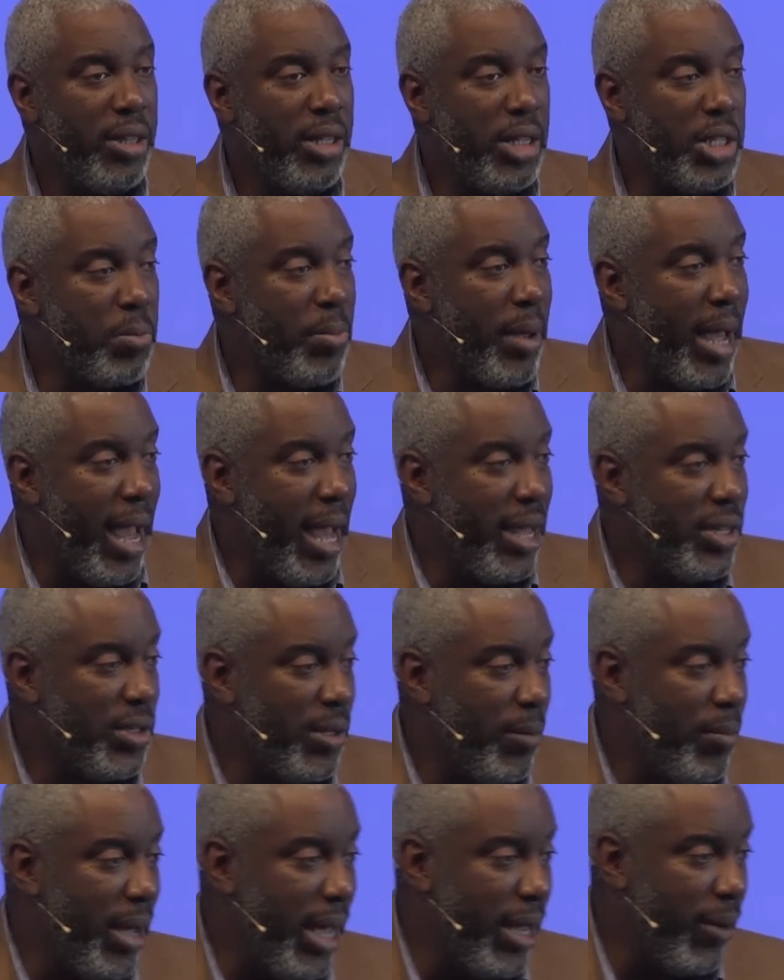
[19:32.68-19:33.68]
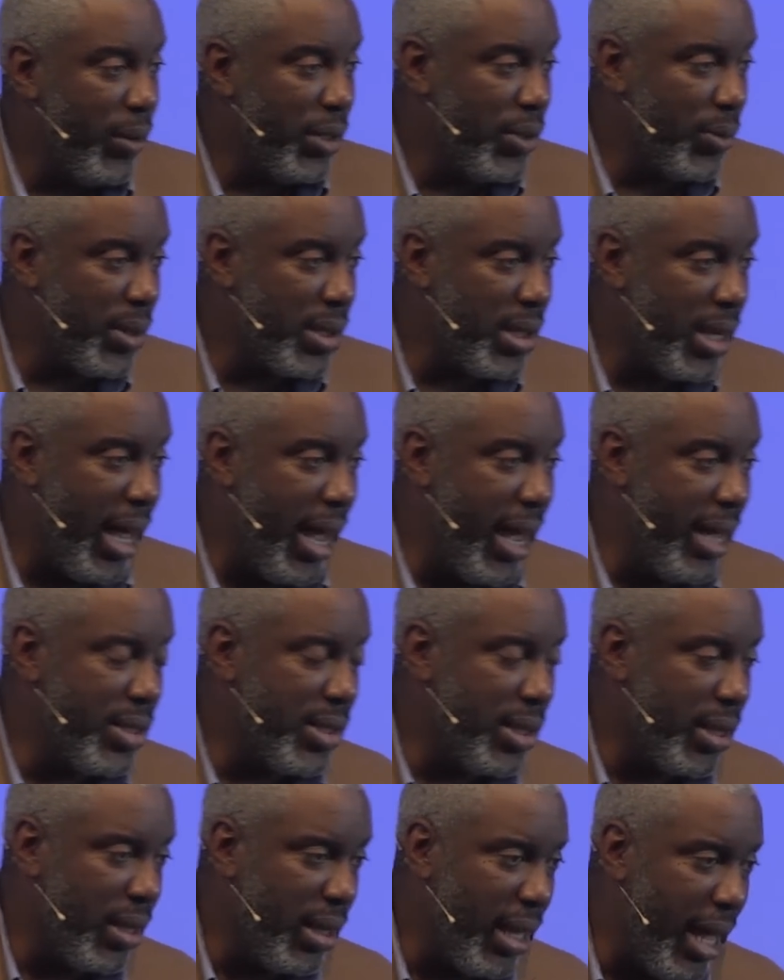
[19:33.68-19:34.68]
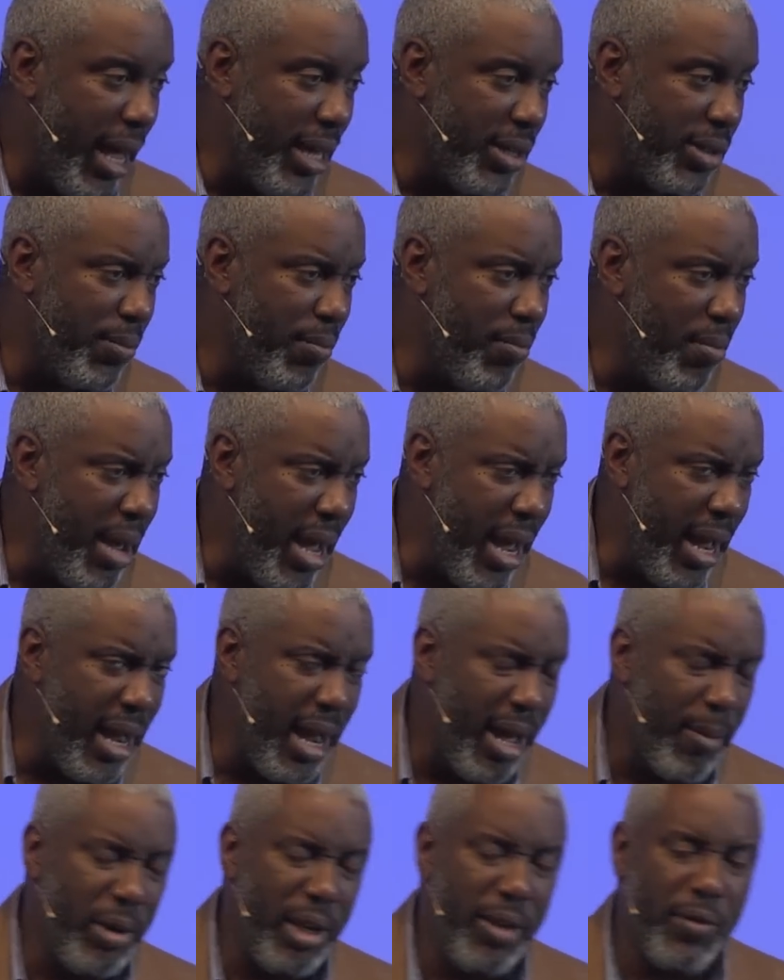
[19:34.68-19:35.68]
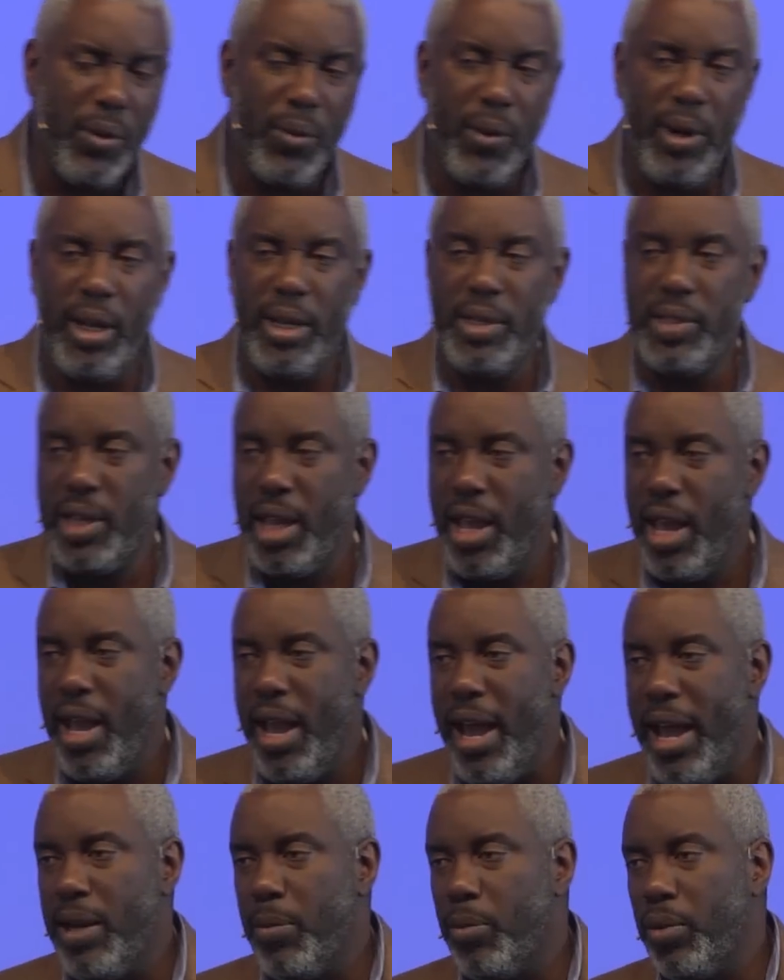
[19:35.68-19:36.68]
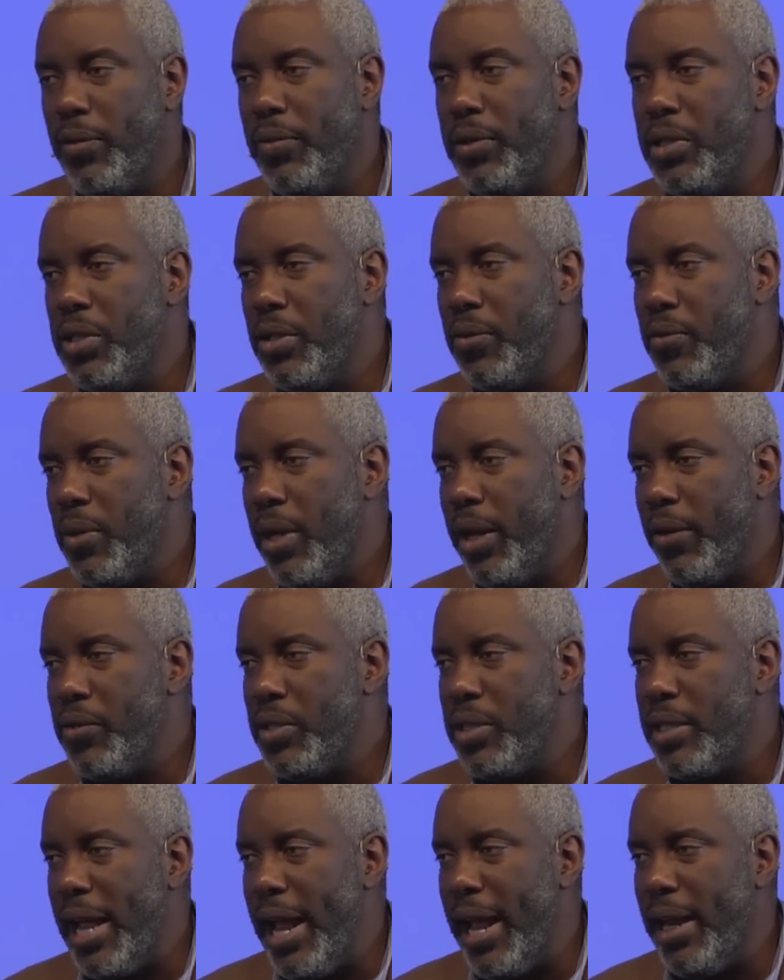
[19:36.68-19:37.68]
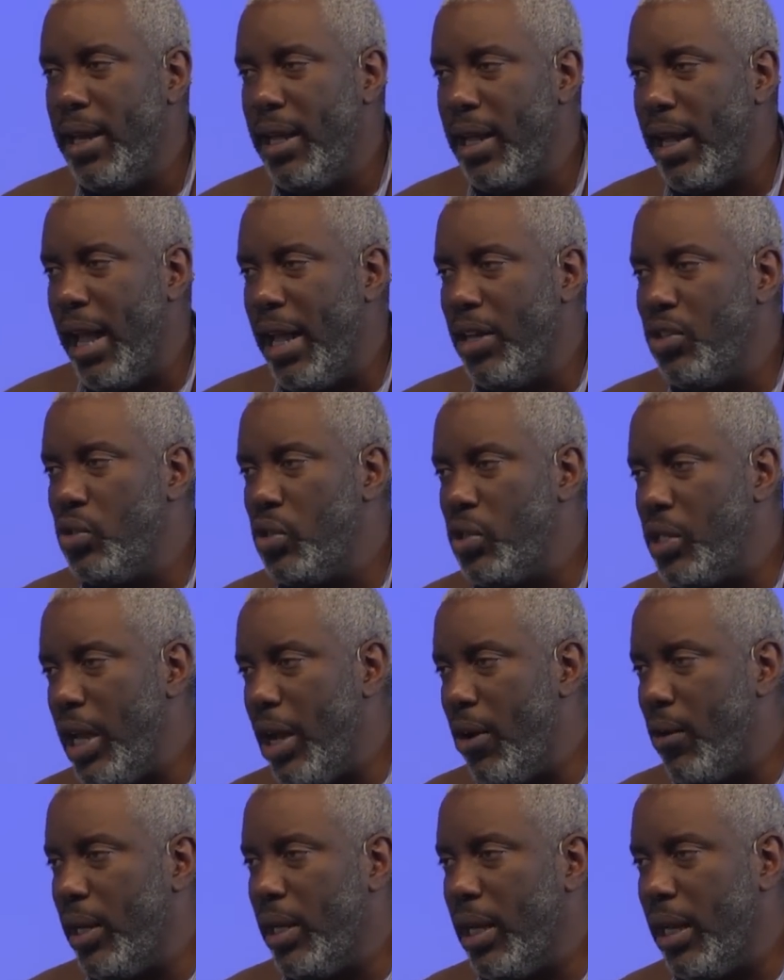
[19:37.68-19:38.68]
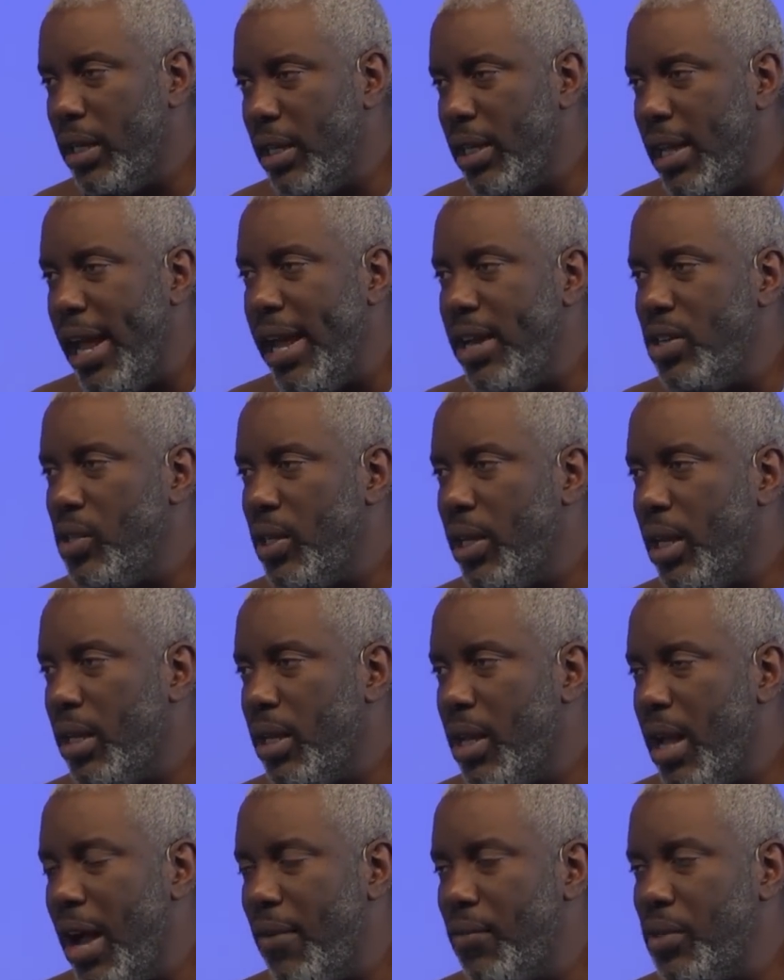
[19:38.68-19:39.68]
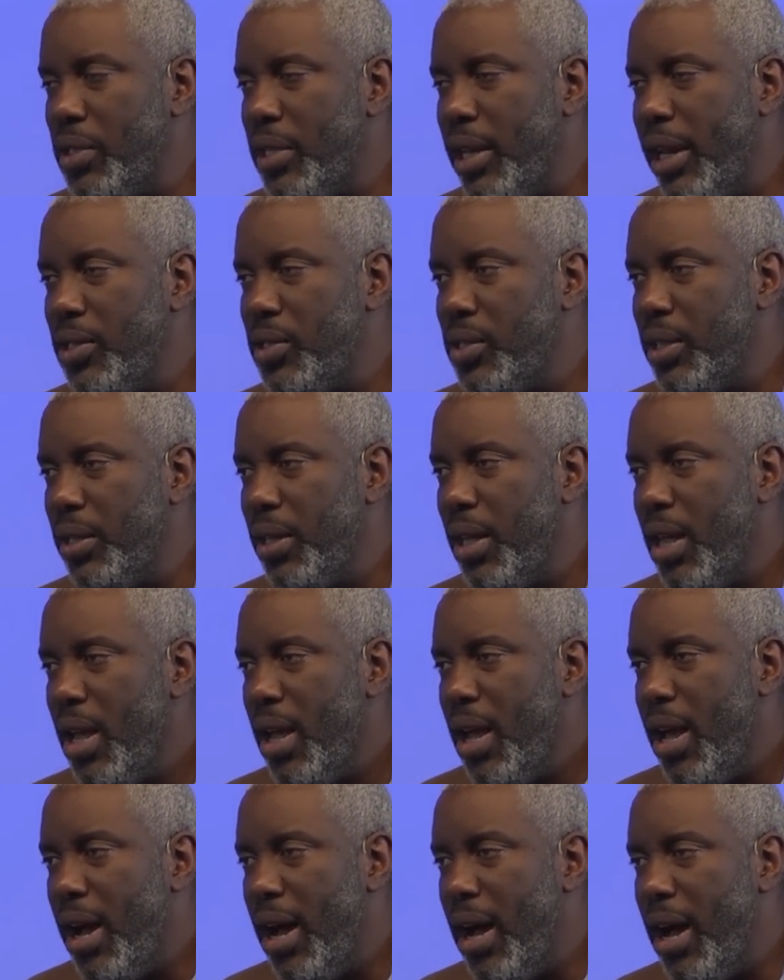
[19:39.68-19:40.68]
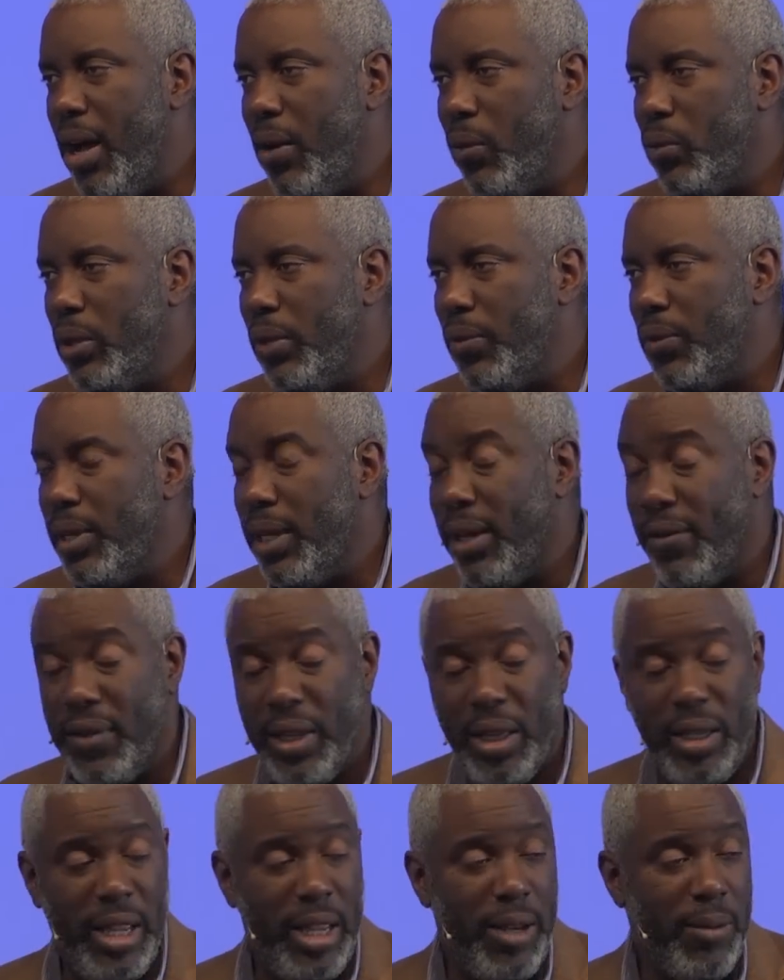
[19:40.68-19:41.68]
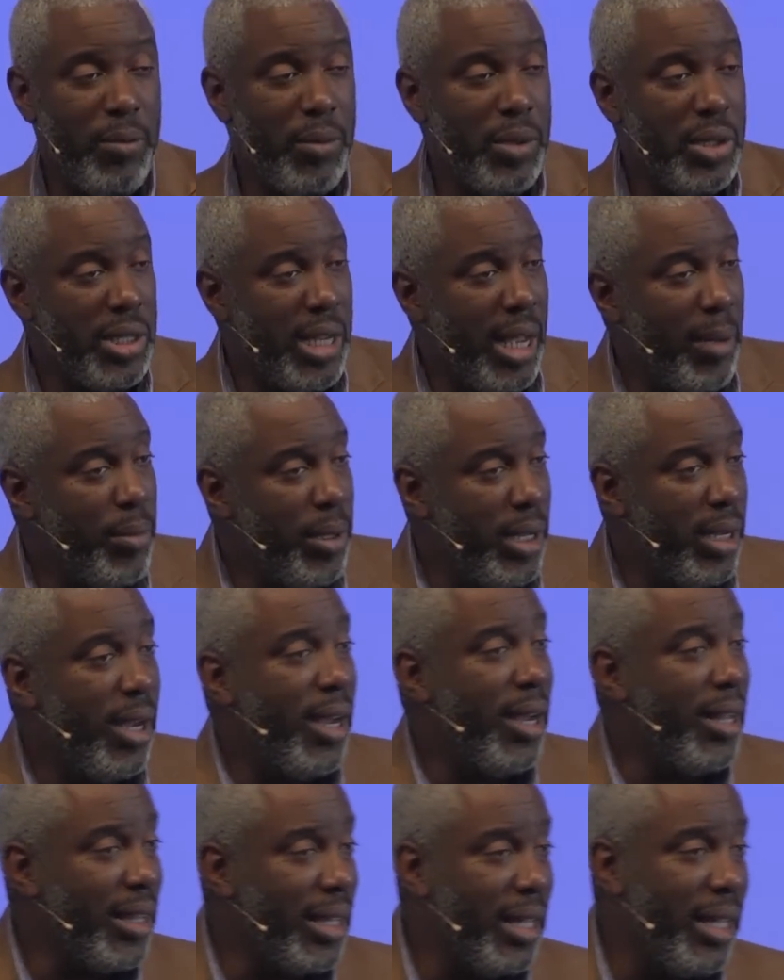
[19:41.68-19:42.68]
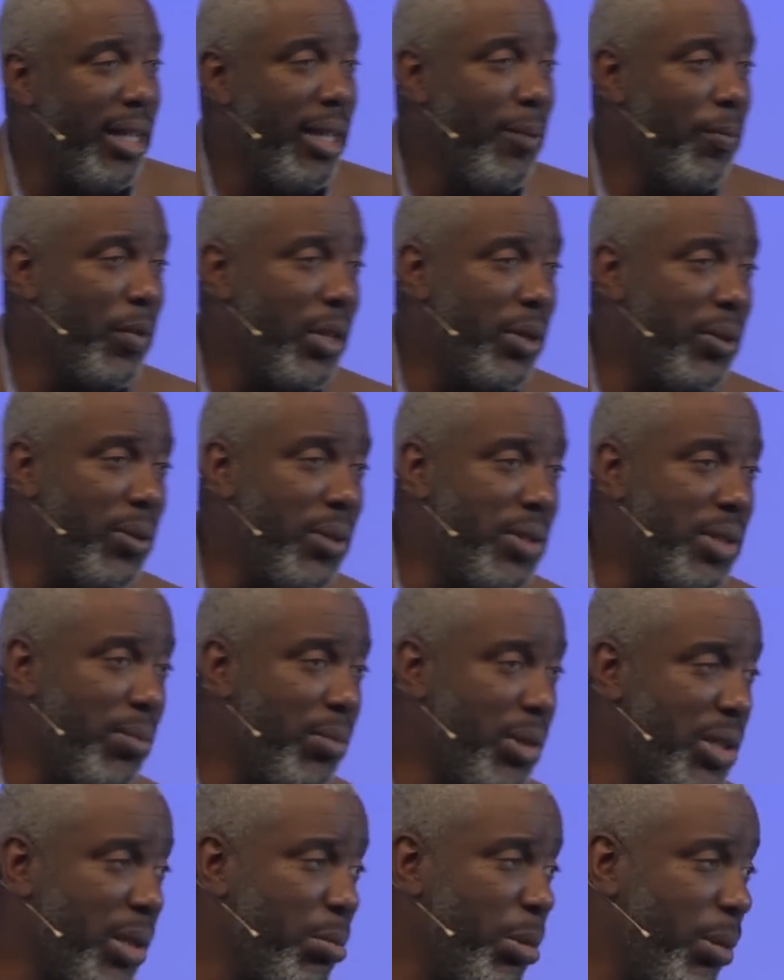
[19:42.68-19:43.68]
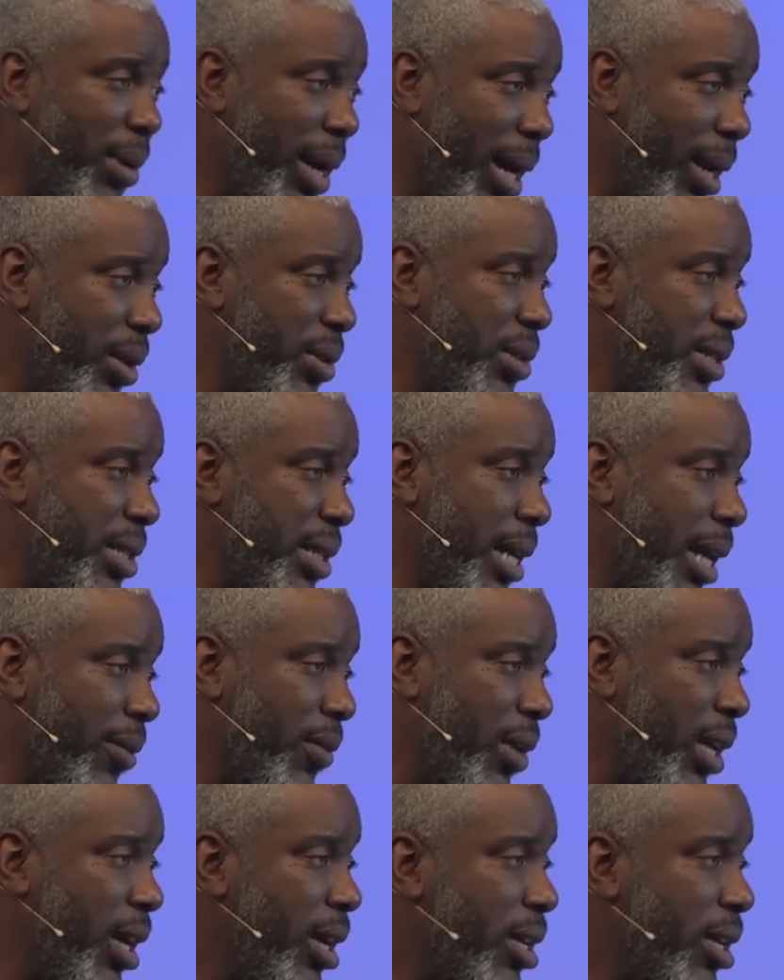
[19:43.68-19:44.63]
This past debate, which was last, last May, I believe it was, had the privilege of, of standing and sharing, engaging in conversation uh, with a fellow named Shabir Ally, who is a Muslim apologist out of